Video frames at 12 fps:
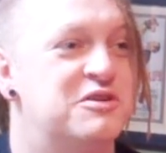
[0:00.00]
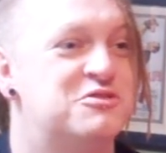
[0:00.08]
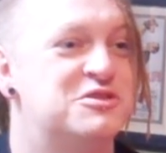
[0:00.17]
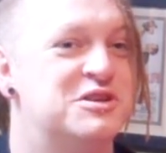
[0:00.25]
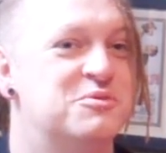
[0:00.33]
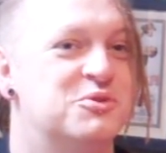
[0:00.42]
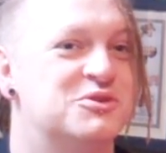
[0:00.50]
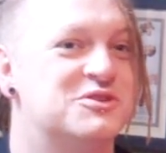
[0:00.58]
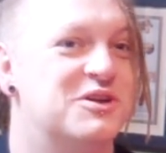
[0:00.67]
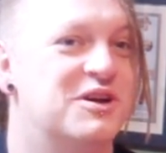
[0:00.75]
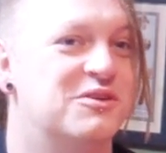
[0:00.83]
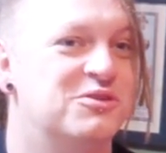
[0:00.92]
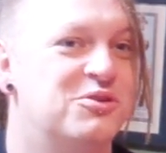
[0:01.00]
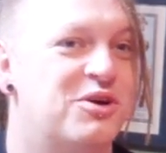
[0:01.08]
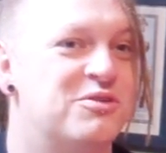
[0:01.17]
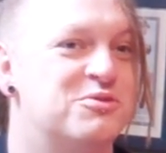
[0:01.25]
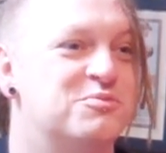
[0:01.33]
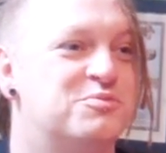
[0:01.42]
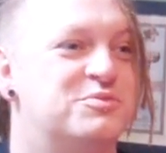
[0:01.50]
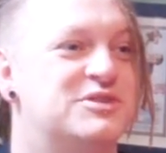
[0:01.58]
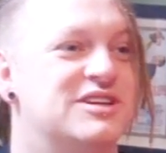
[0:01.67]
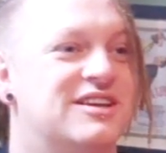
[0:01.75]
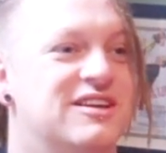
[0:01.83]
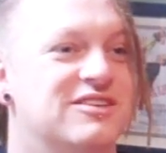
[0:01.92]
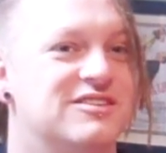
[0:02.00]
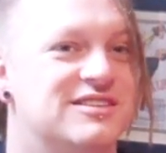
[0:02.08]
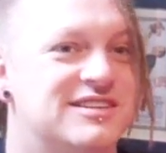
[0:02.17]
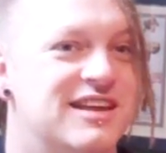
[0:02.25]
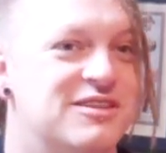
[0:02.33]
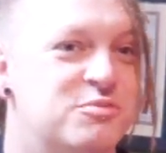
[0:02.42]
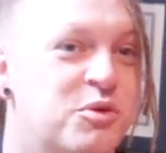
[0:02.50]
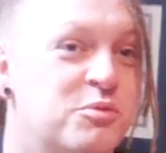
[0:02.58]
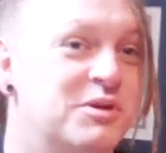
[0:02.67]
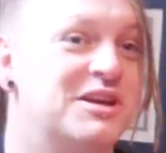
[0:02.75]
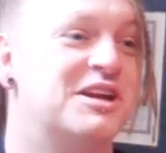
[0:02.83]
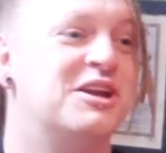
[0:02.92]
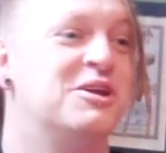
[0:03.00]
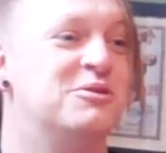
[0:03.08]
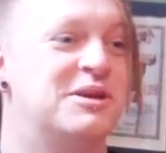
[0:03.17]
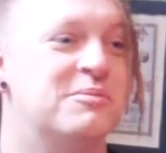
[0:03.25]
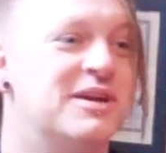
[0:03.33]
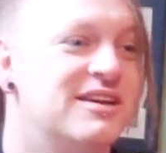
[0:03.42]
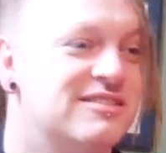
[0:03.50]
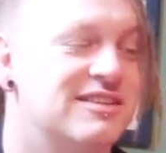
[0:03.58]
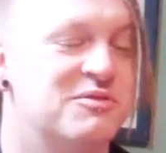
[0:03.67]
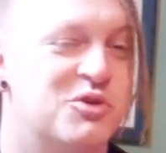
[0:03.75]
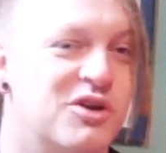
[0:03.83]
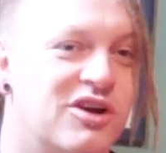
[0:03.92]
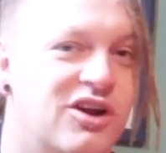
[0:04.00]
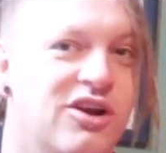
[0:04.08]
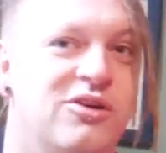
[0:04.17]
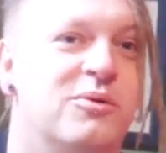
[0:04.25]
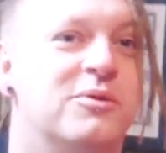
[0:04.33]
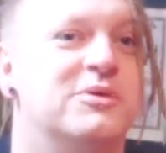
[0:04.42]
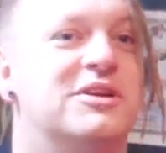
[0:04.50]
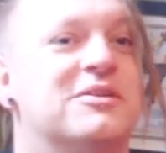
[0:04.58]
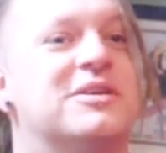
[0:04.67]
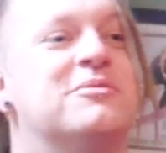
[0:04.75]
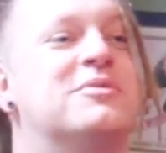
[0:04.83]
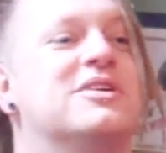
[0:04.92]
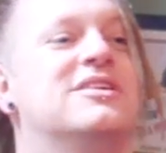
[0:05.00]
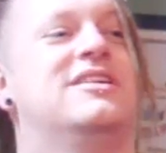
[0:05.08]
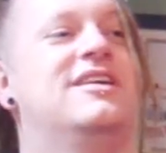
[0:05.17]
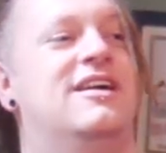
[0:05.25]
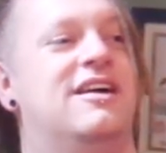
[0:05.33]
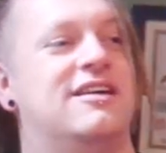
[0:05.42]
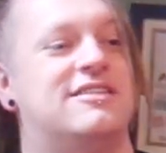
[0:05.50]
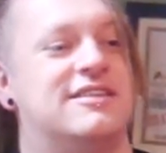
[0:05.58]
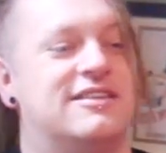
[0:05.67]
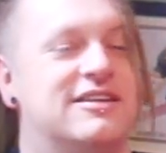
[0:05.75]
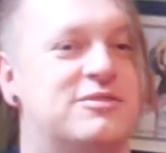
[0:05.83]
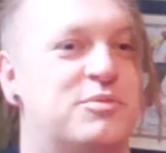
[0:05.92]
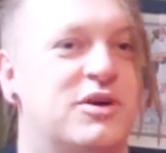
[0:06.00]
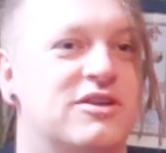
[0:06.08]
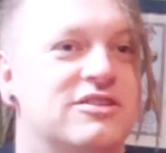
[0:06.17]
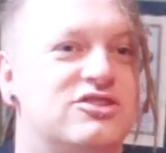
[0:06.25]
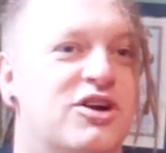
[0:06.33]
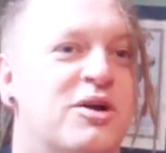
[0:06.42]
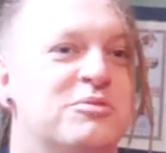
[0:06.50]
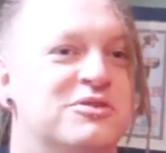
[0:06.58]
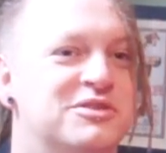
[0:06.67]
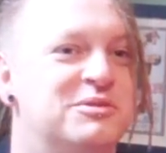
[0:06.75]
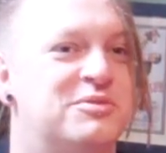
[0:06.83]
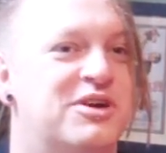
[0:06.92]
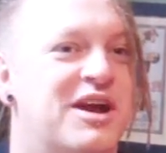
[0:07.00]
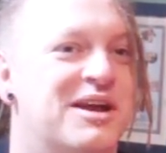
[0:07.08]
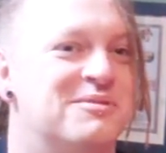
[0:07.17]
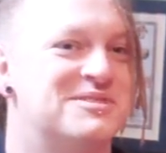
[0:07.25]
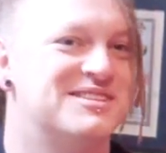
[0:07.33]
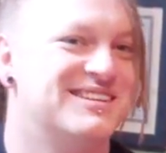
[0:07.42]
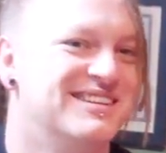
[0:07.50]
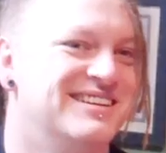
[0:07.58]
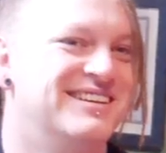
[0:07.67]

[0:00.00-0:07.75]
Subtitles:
interested in what's going on. Not everyone particularly understands, probably including me, because I haven't got a clue what we're doing, but I think that's part of the charm of it, perhaps.